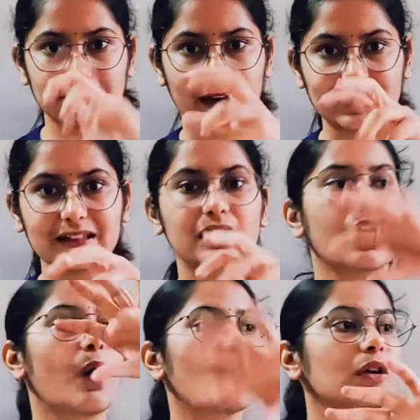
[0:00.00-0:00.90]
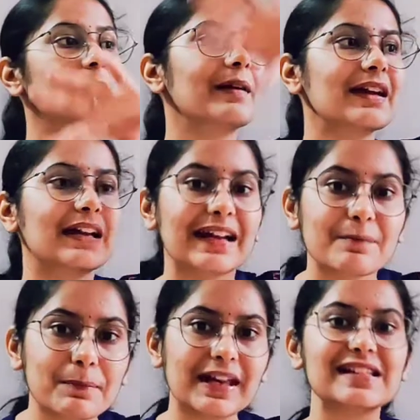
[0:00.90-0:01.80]
metal would be
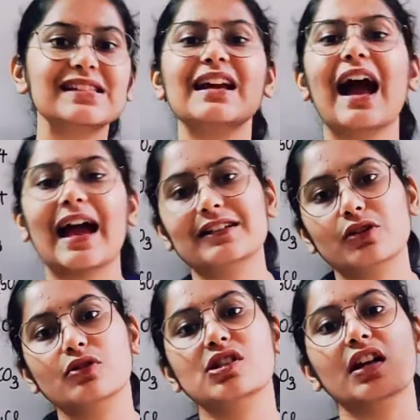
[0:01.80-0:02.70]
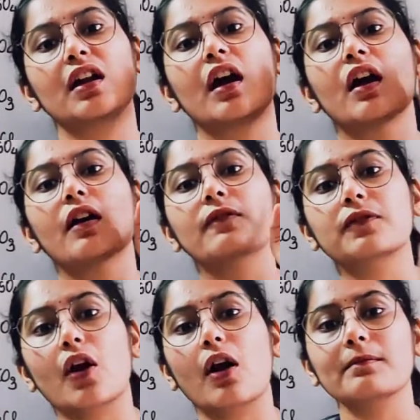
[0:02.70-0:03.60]
replacing hydrogen
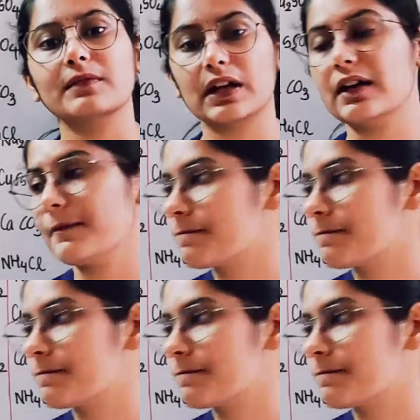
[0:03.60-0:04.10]
from the